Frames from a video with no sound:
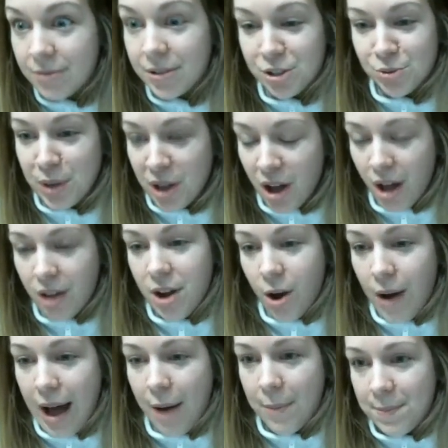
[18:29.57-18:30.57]
Which we all
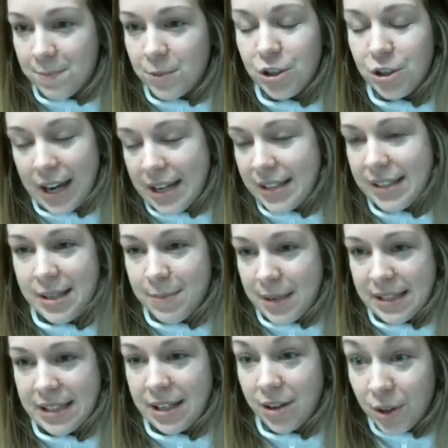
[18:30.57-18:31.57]
know how crazy
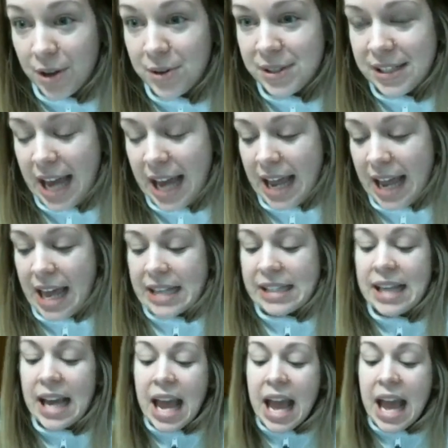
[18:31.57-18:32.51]
busy close day is.